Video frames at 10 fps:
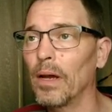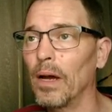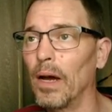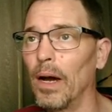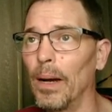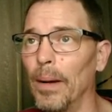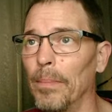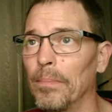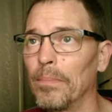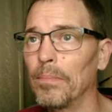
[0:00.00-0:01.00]

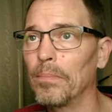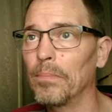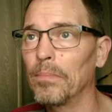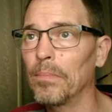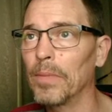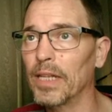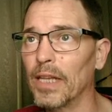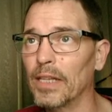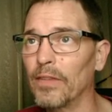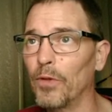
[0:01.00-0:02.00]
Um, but it says if